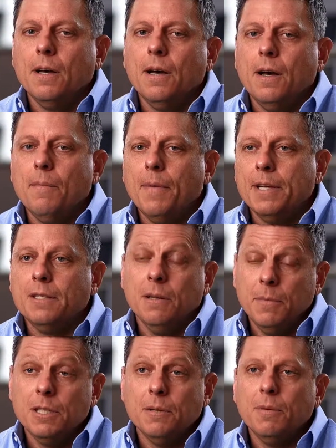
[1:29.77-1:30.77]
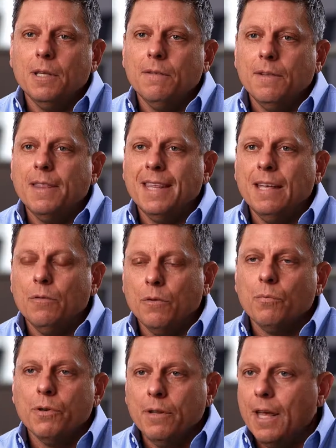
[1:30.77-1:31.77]
um, has led me to believe that the,
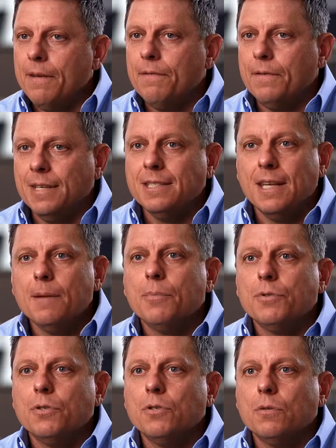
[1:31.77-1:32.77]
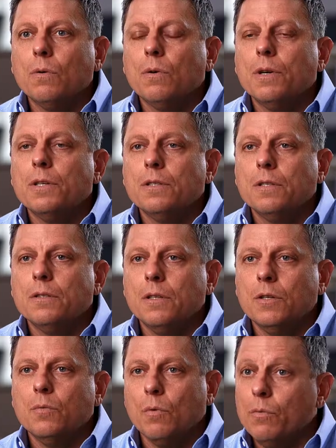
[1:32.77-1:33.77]
the real life examples and stories is,
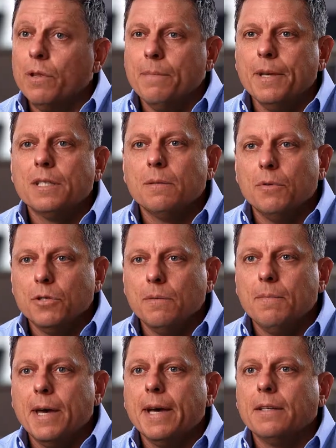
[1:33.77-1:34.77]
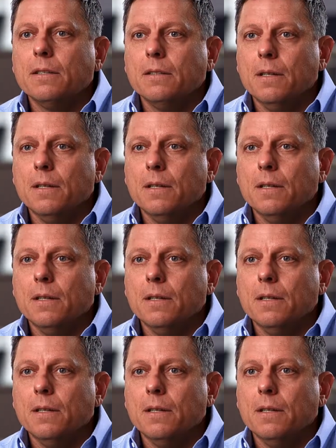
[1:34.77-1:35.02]
is what really makes the most impact.